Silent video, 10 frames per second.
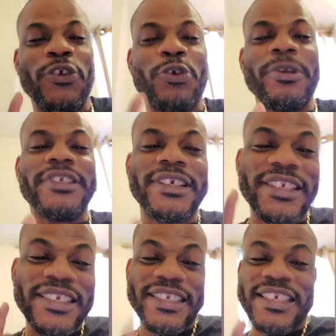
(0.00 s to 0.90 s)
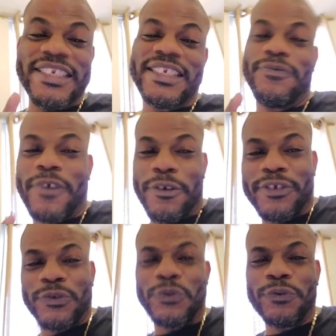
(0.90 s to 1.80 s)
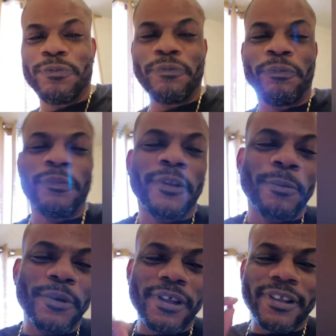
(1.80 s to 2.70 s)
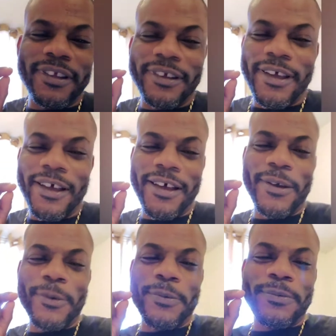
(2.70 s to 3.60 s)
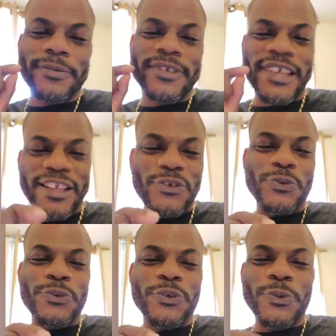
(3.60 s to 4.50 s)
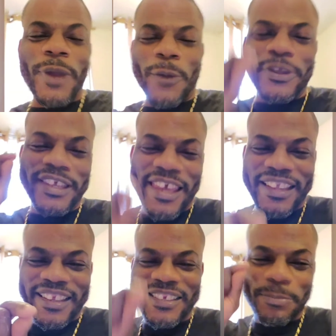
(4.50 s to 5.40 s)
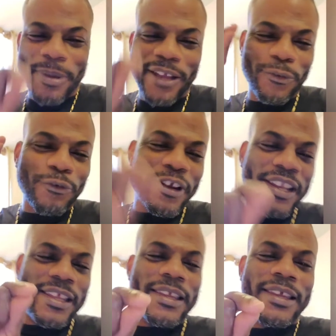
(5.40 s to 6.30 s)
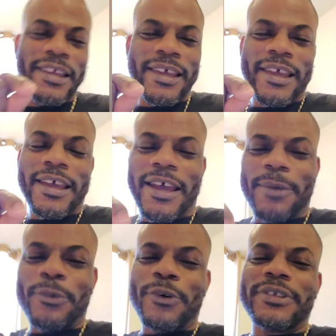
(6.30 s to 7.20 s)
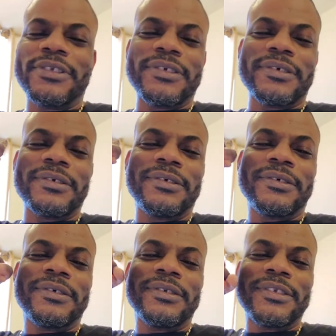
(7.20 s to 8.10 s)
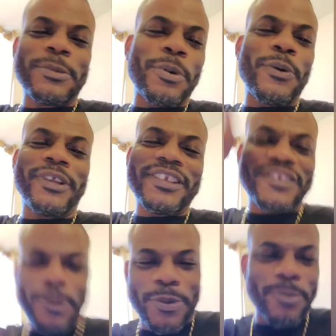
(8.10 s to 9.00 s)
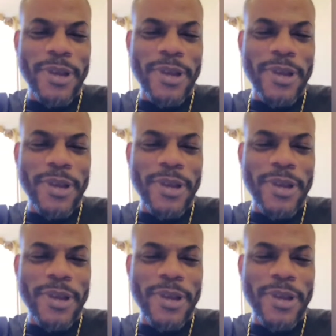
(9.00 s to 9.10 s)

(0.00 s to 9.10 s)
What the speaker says: seeing the seasoning very soon. But stay tuned while we get this pot ready. I'm going to chip out and chip in back